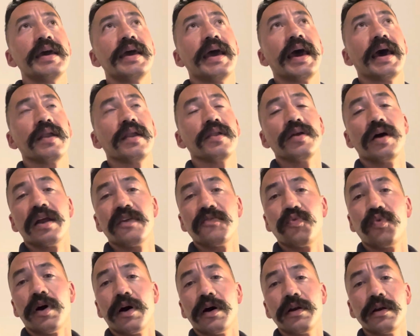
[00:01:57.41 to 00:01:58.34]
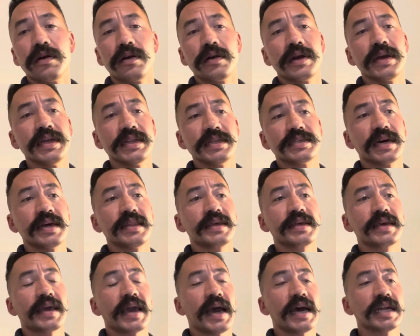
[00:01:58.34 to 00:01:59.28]
had a lot of water inside the
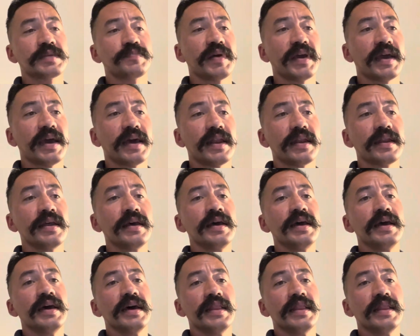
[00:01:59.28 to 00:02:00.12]
catch pan.